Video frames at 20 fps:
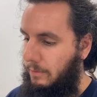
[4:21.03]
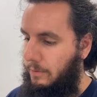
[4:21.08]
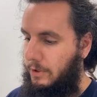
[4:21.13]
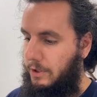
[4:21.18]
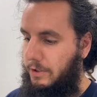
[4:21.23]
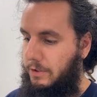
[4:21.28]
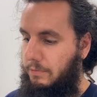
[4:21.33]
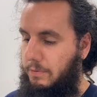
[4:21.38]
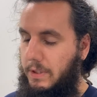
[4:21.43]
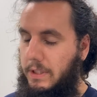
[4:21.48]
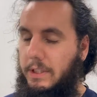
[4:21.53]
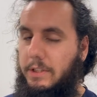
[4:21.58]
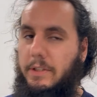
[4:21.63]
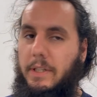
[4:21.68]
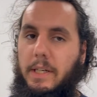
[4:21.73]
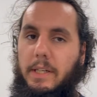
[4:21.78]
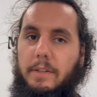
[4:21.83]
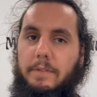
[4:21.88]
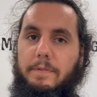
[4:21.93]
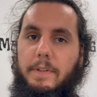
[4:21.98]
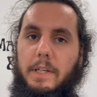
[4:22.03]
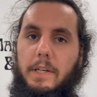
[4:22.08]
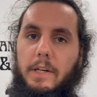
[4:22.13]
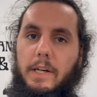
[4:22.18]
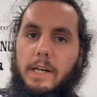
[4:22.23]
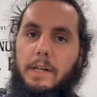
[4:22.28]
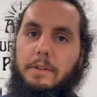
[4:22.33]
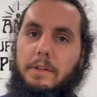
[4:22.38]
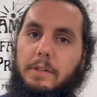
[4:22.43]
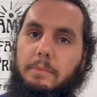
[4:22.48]
We're just really trying to figure
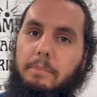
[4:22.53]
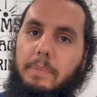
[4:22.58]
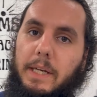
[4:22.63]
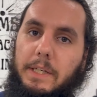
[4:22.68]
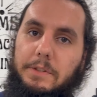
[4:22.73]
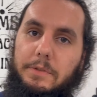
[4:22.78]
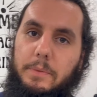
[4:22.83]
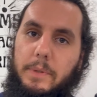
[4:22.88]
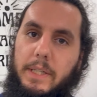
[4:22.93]
out the best